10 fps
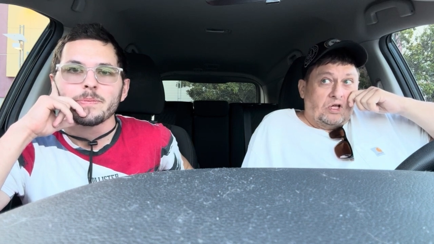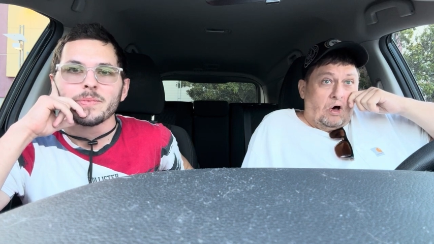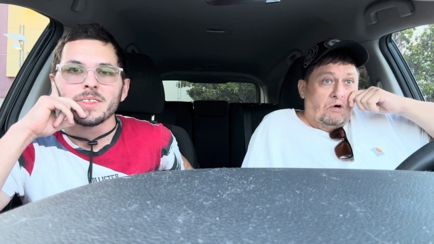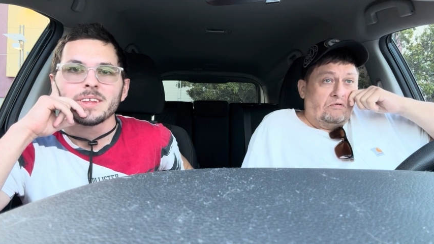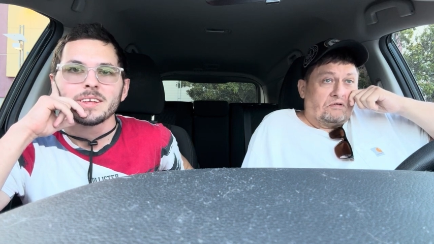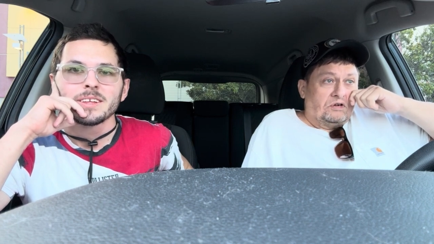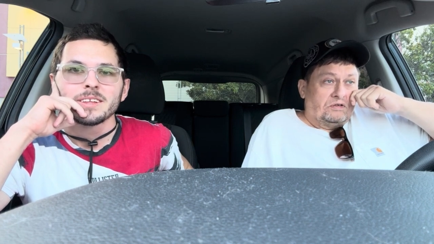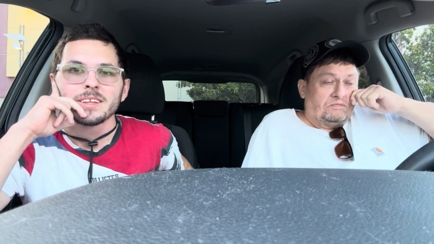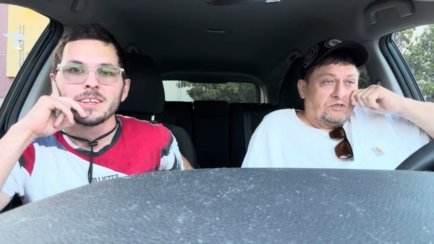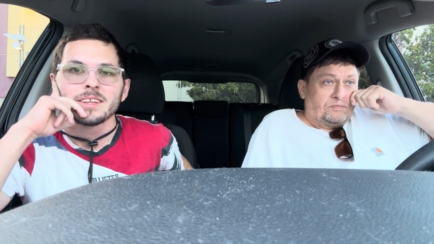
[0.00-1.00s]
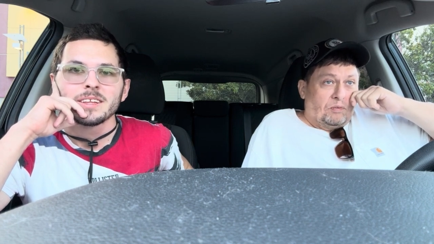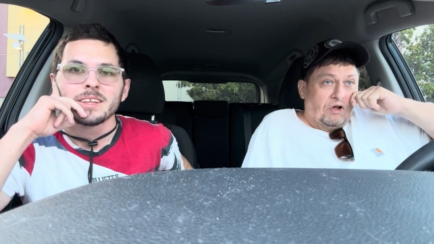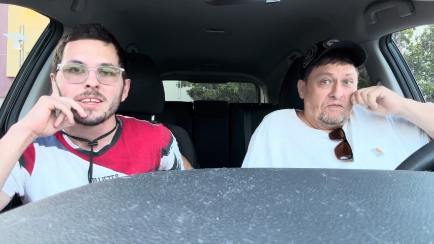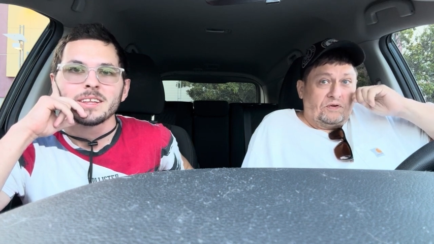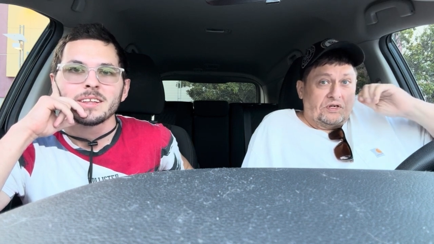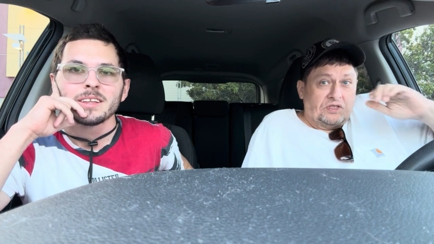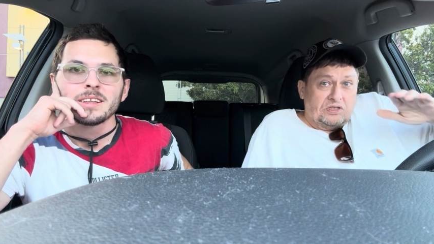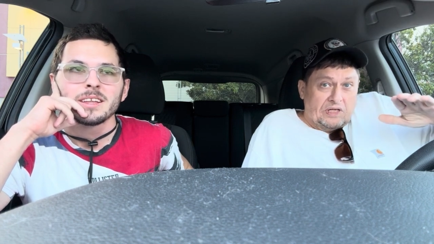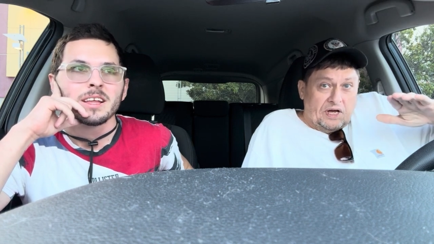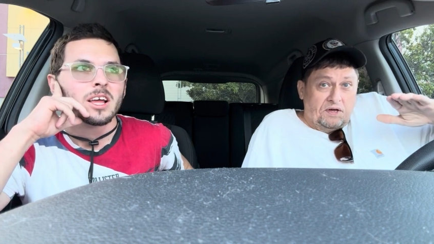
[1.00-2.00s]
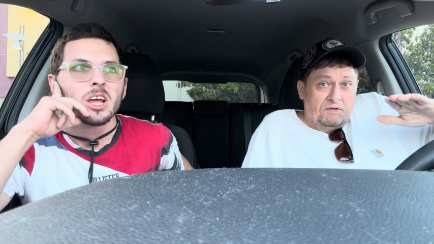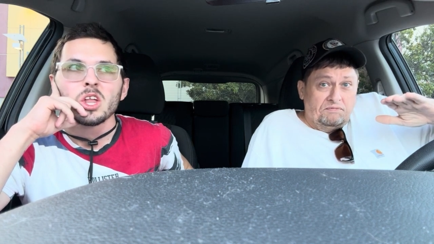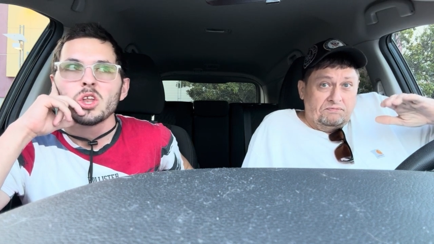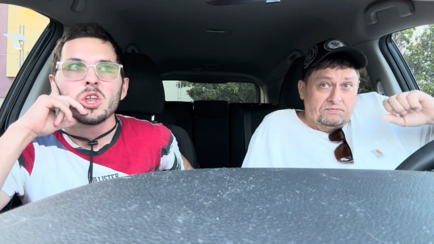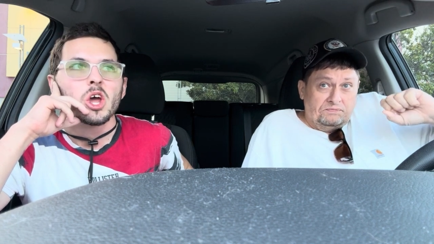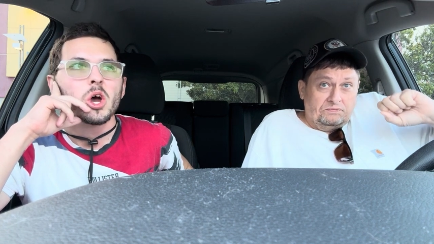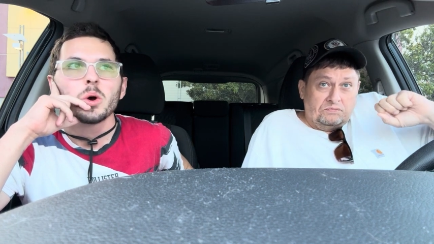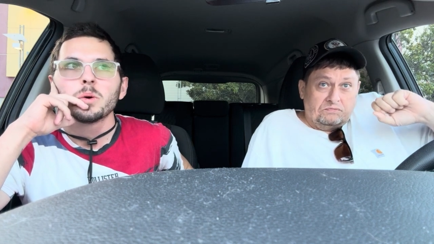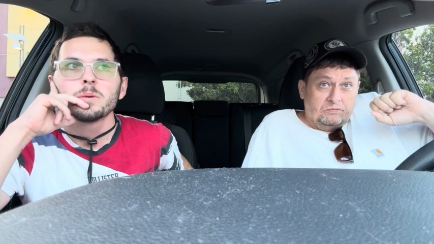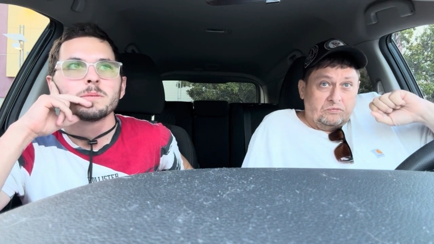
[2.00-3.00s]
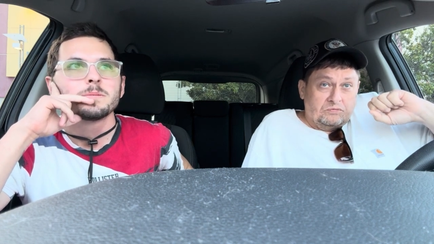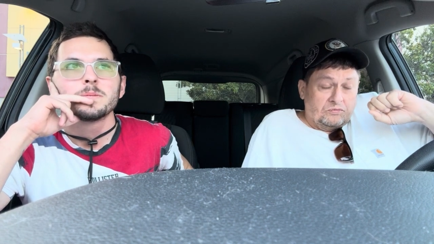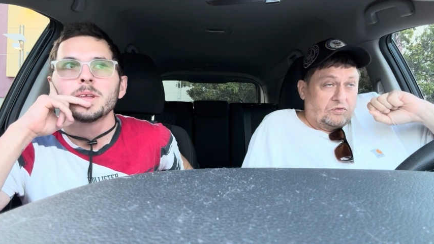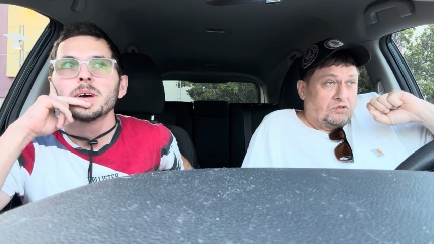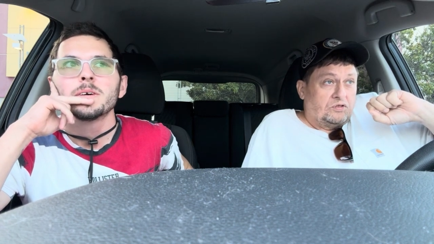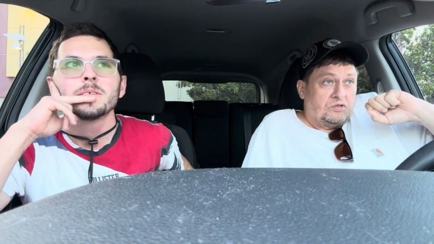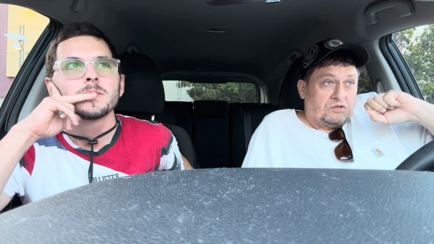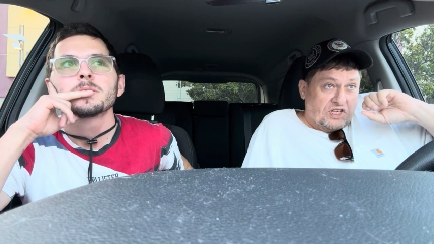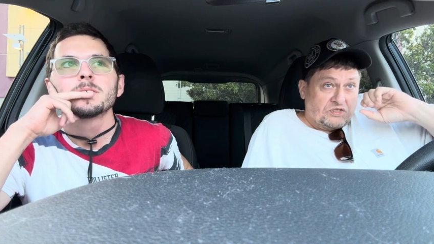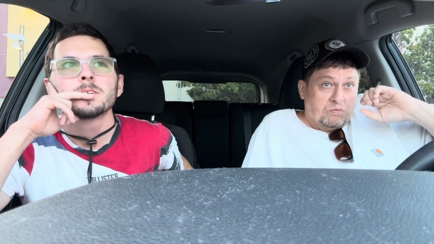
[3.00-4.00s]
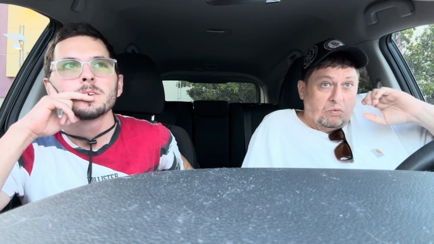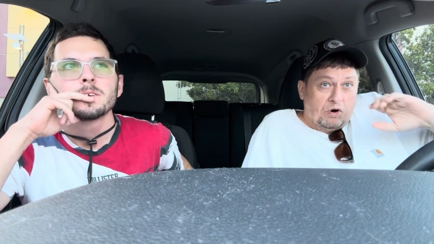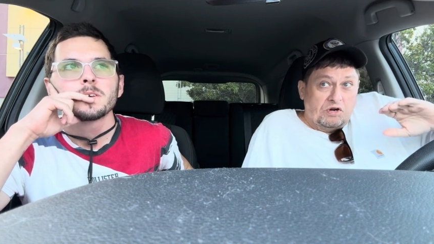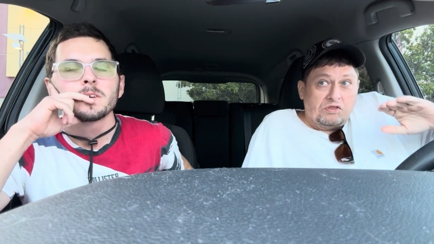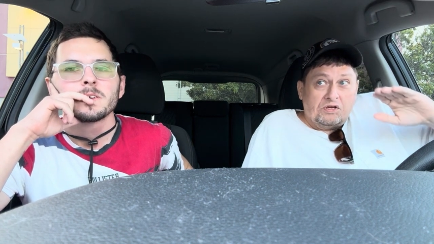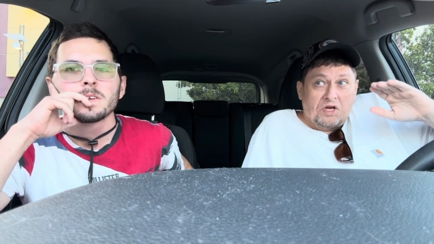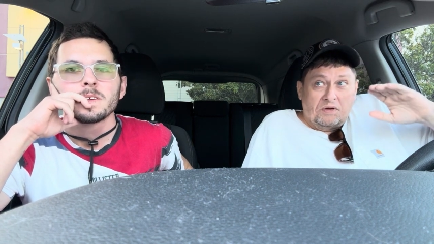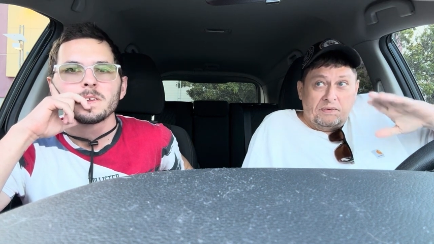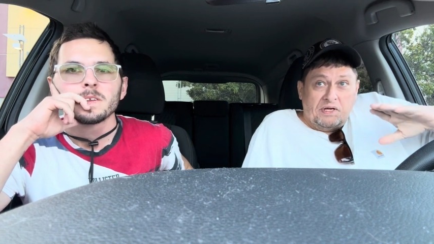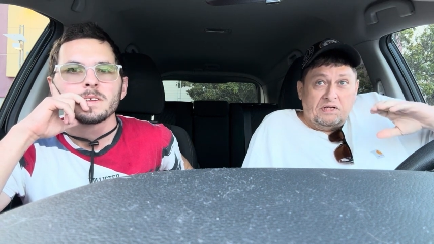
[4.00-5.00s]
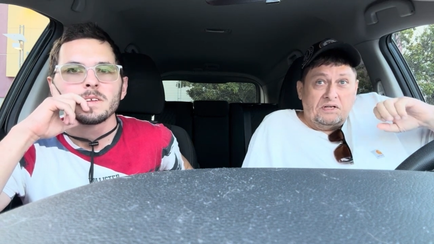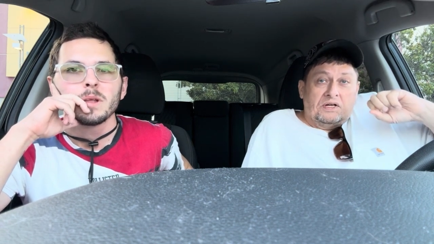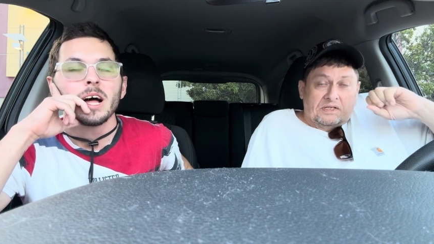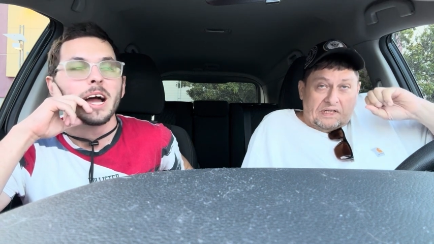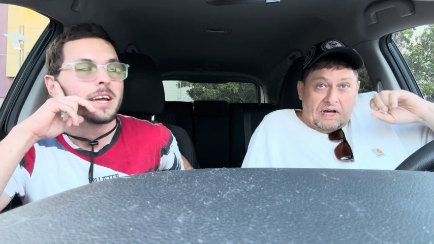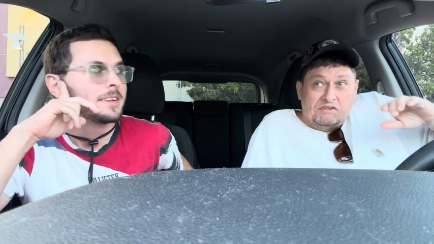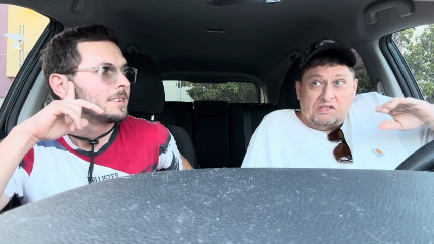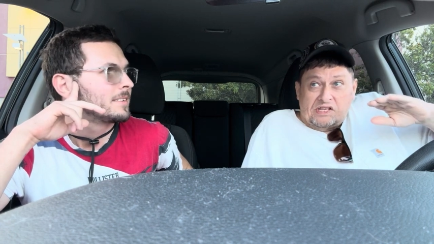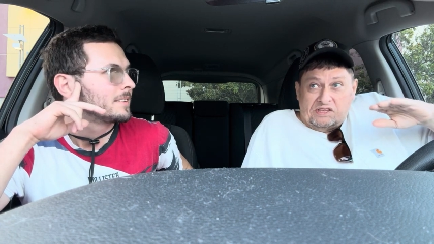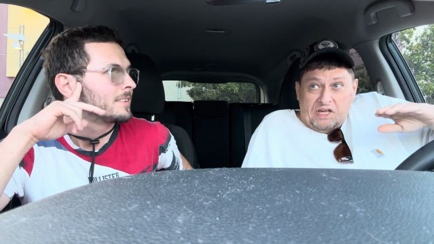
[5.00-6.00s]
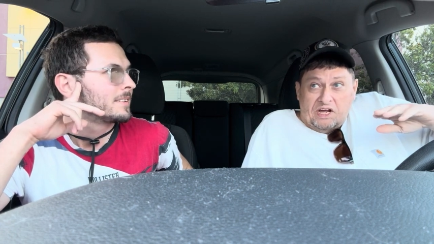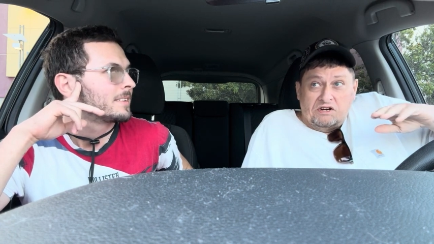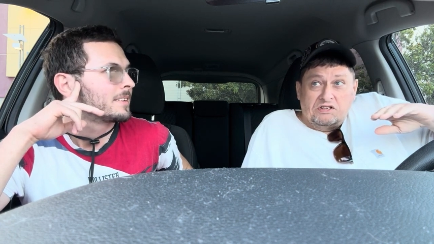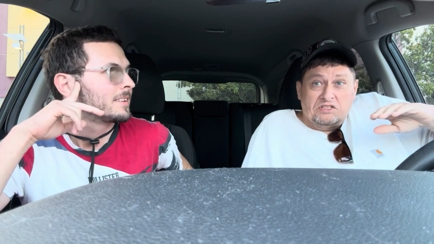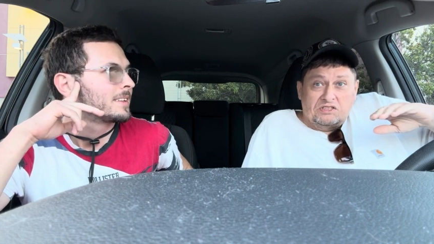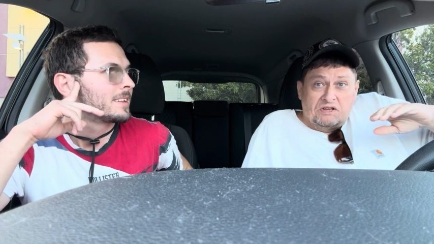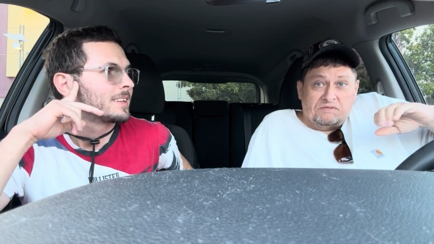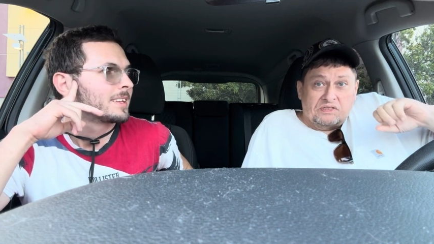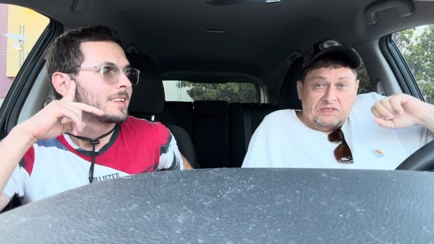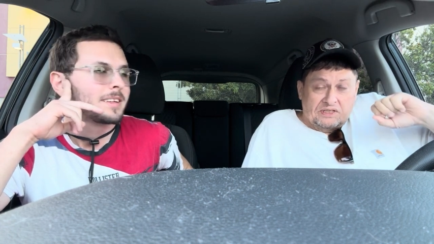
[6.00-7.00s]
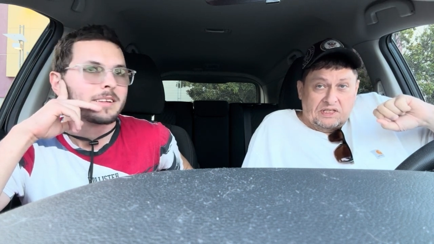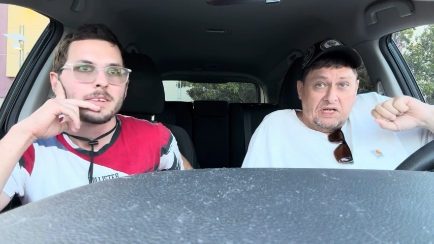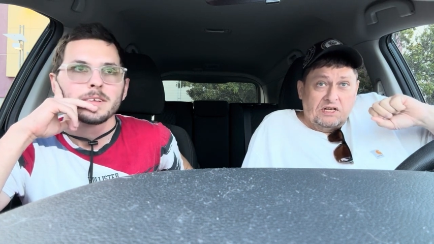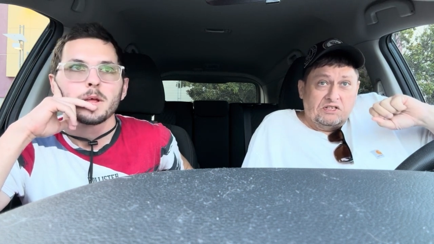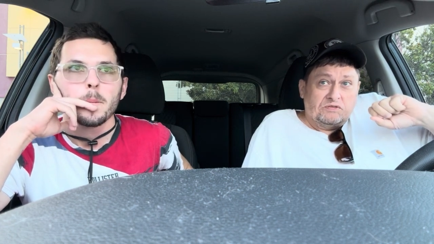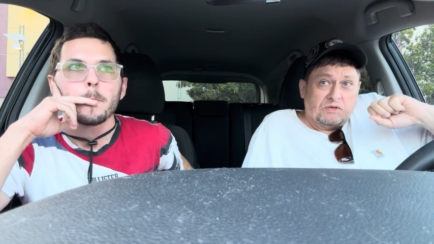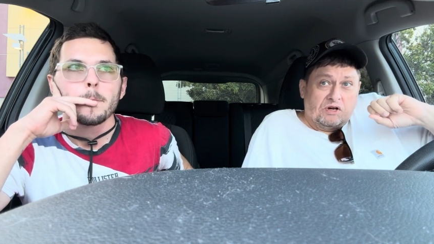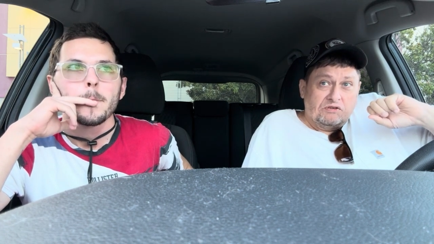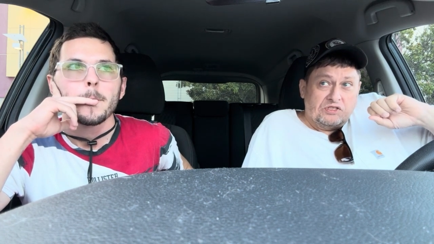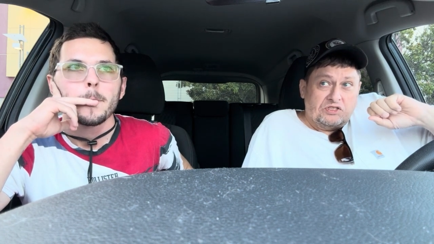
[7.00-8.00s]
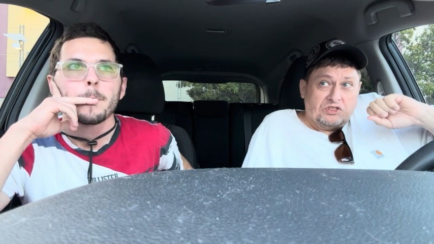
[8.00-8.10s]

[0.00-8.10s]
Speaker 1: don't spoil it for yourself.
Speaker 2: No. No.
Speaker 1: It's worth coming blind at the theater stuff and seeing. It's called, it's